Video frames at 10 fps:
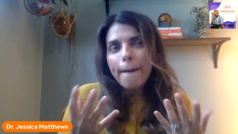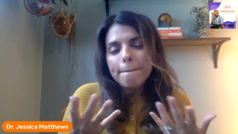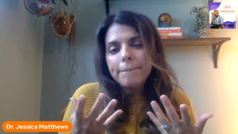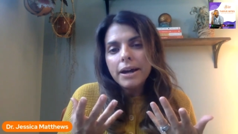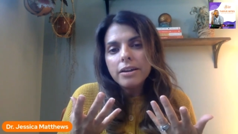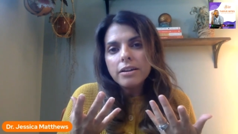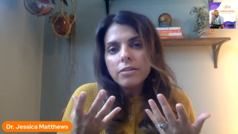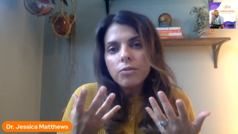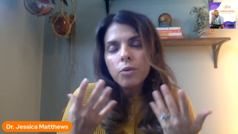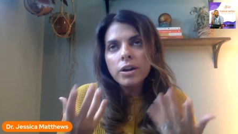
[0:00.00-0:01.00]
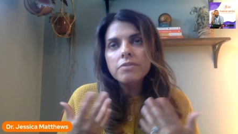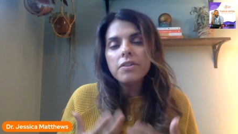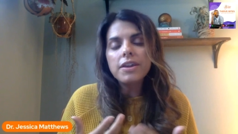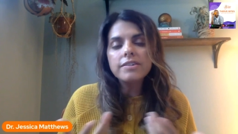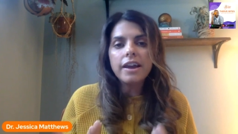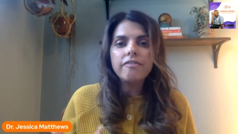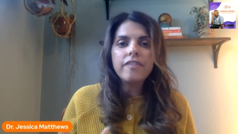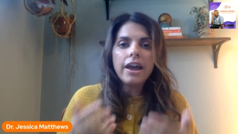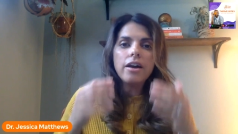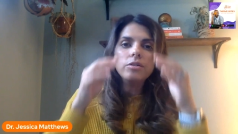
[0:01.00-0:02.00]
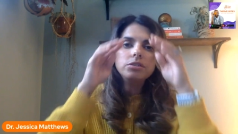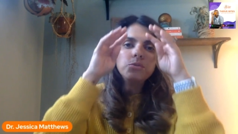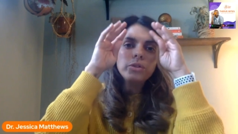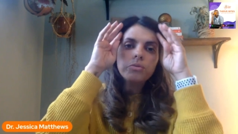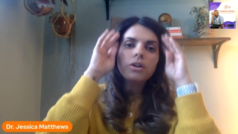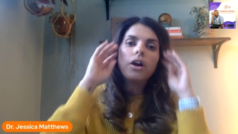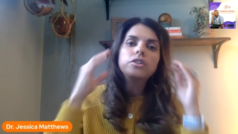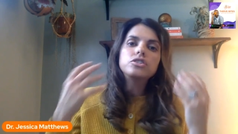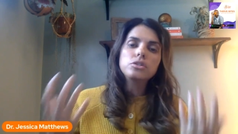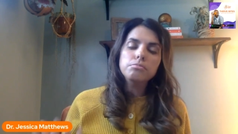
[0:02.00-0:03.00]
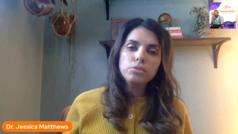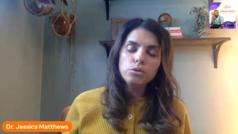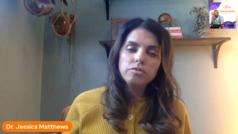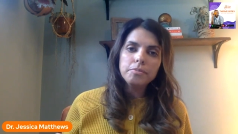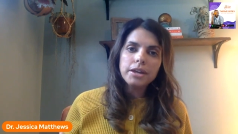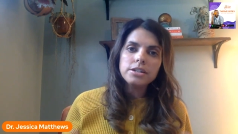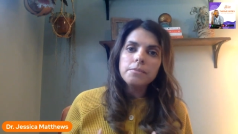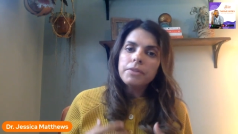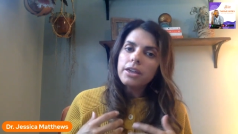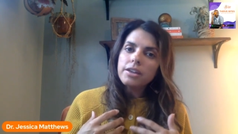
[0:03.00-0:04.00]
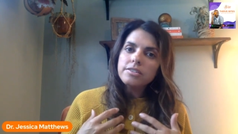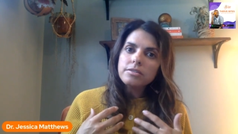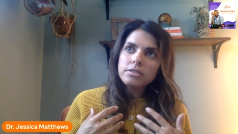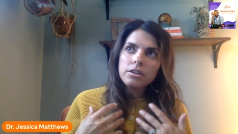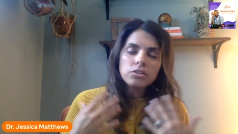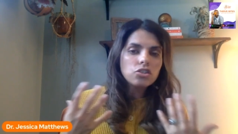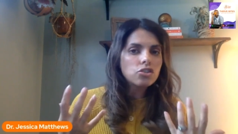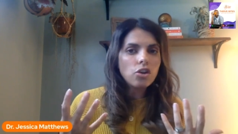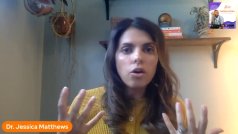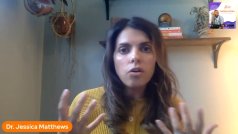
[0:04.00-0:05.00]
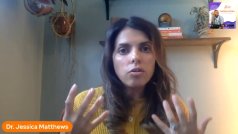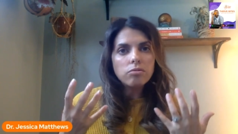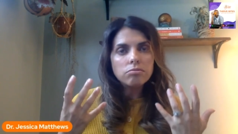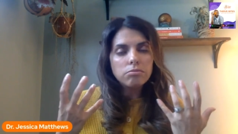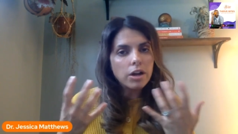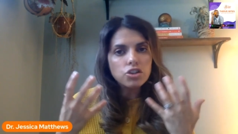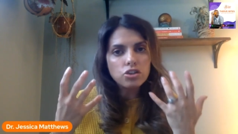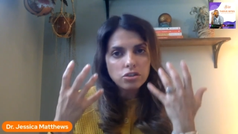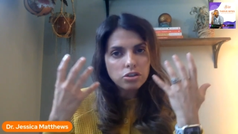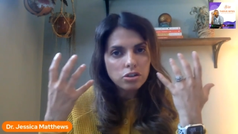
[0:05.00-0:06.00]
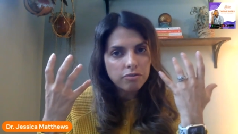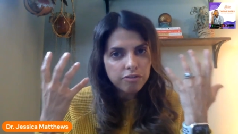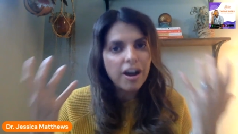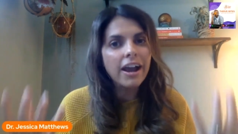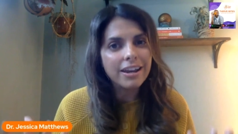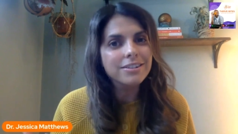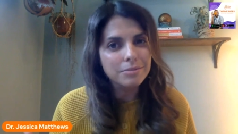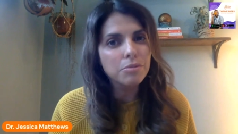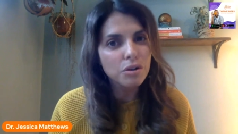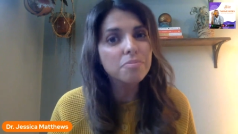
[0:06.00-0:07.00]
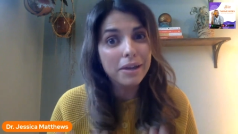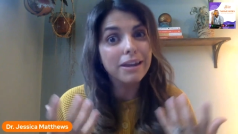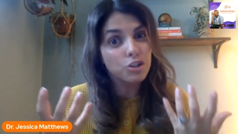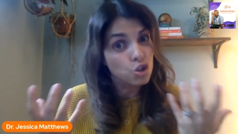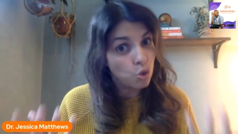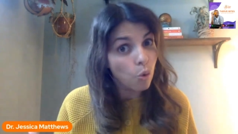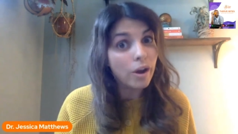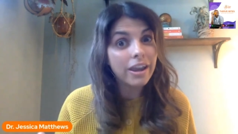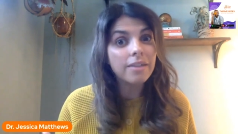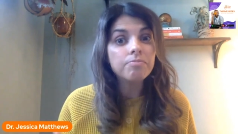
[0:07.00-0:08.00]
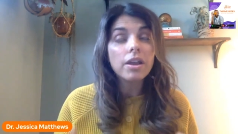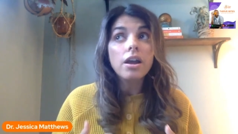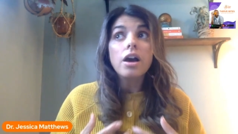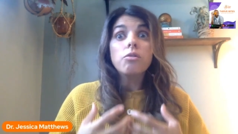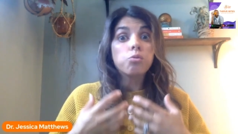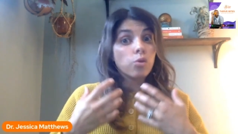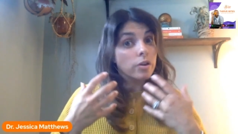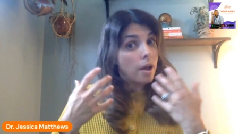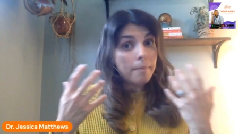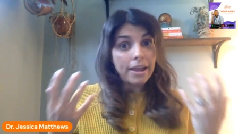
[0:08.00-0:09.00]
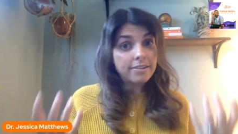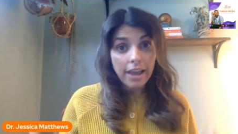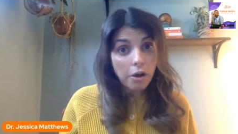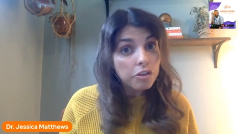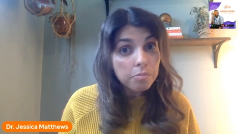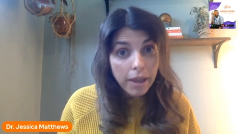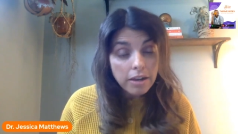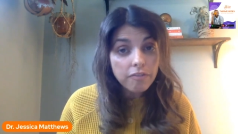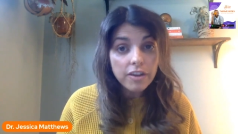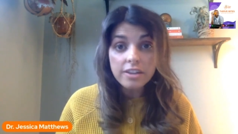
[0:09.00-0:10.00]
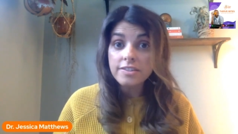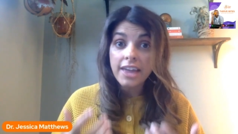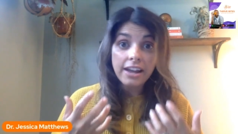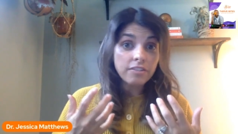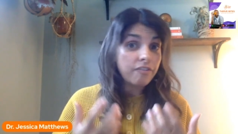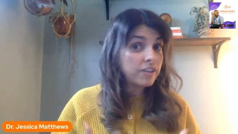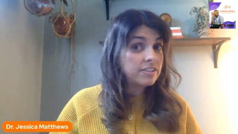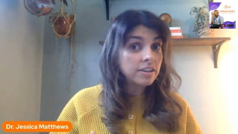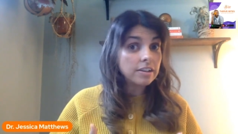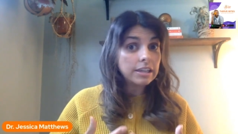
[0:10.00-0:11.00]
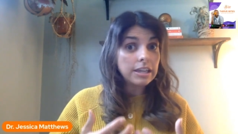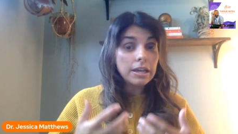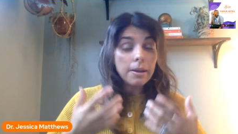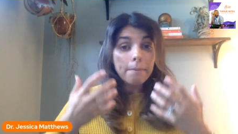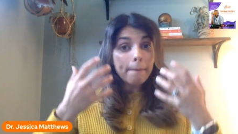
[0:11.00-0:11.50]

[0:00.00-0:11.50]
But one of the things I found with regards to movement is there's so much to find in movement joy, re- immense health benefits. That's physically,